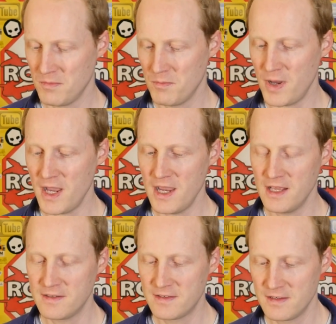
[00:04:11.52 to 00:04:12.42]
buy
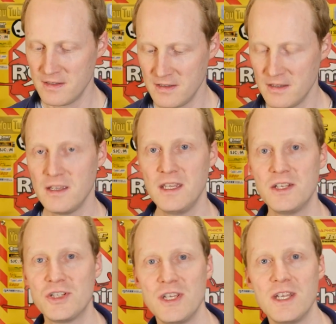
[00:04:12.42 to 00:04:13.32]
it
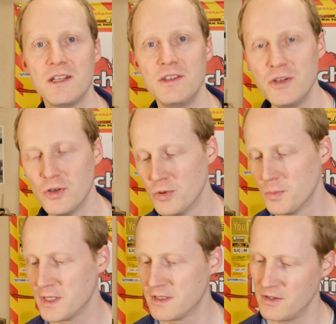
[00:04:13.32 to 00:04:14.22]
each year new,
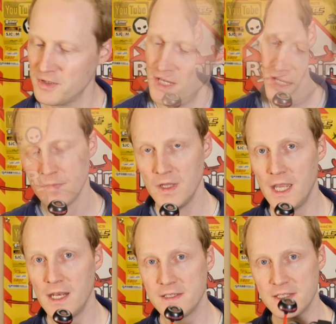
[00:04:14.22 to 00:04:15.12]
but okay.
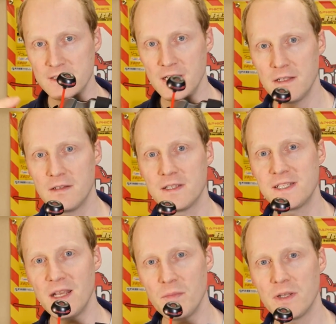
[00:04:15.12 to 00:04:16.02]
And as I said, the
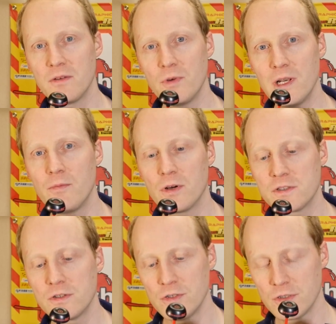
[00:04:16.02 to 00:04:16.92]
scan button really
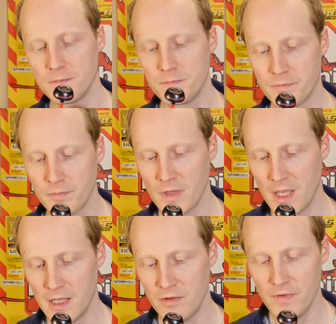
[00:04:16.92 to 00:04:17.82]
works good
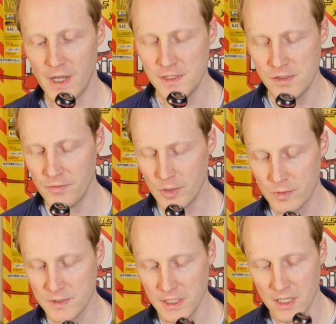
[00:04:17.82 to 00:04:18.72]
and finds your
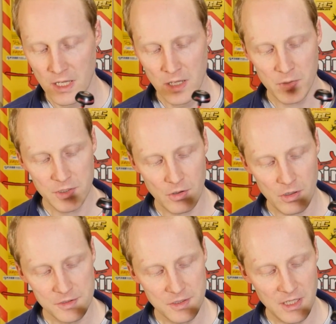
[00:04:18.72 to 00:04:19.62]
frequency, but you
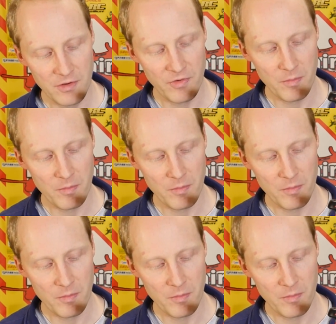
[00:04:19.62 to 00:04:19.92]
also have a